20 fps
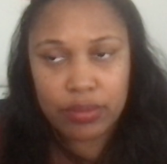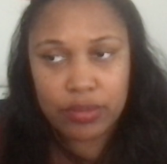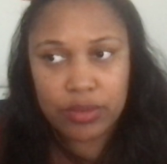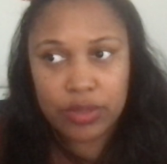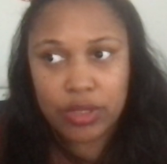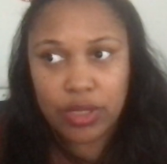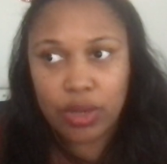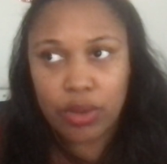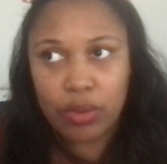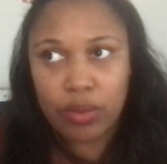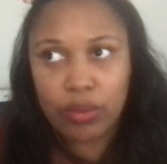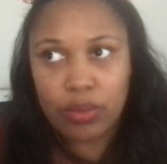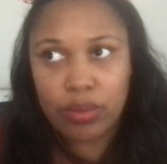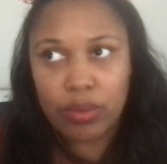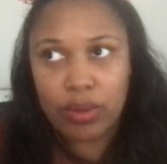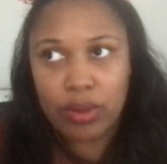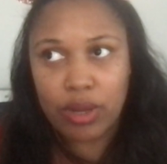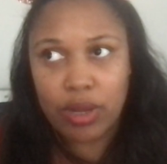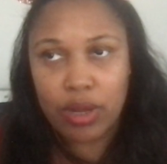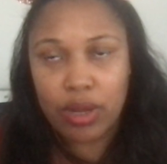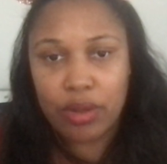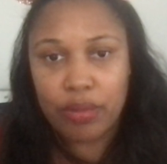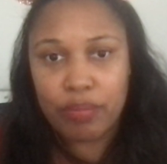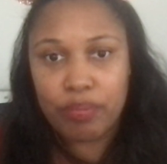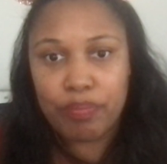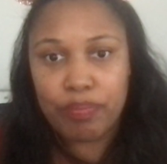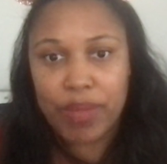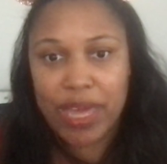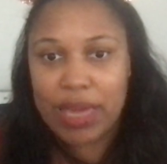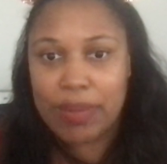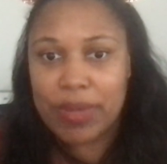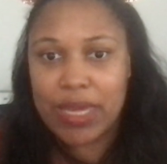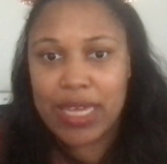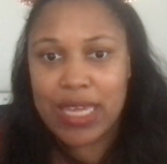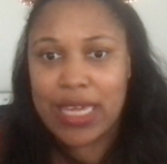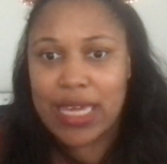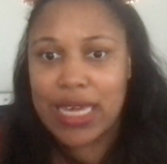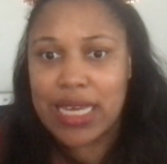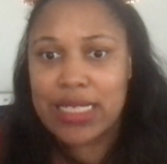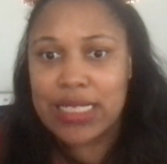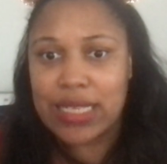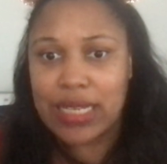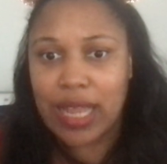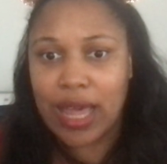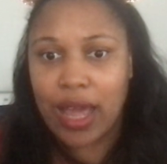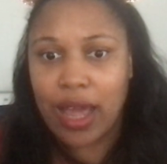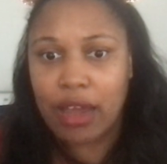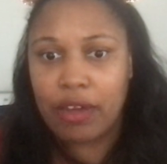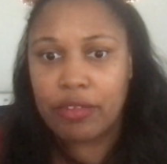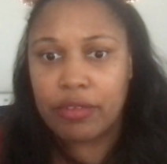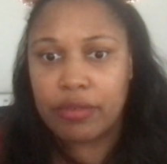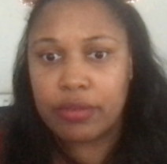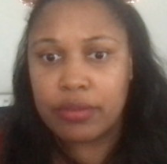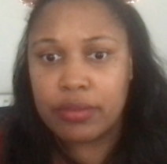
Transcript: So maybe he is alive.